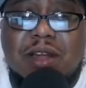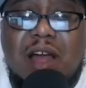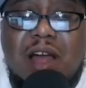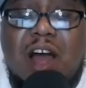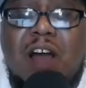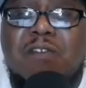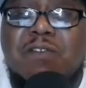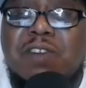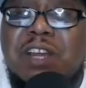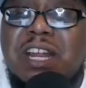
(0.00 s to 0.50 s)

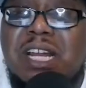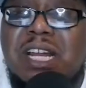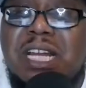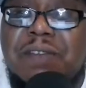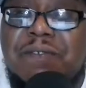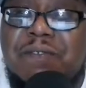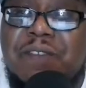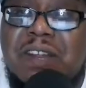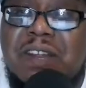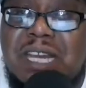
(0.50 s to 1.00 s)
off nearly
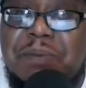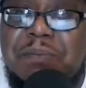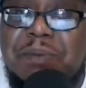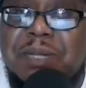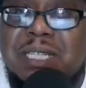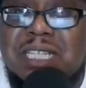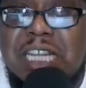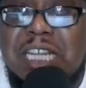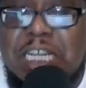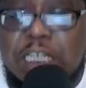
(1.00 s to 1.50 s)

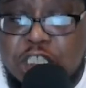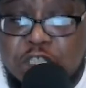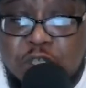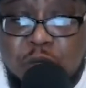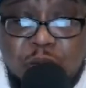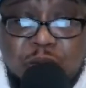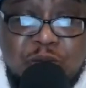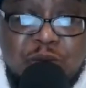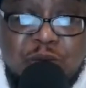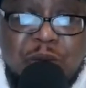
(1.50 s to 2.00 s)
50%
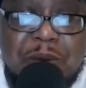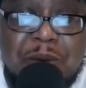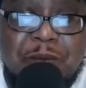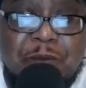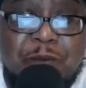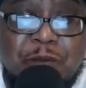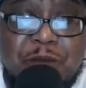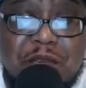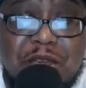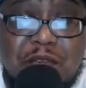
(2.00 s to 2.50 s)
shooting from the
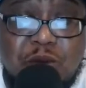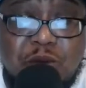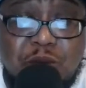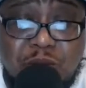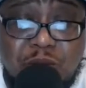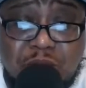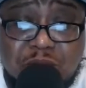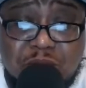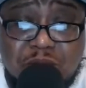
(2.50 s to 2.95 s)
field.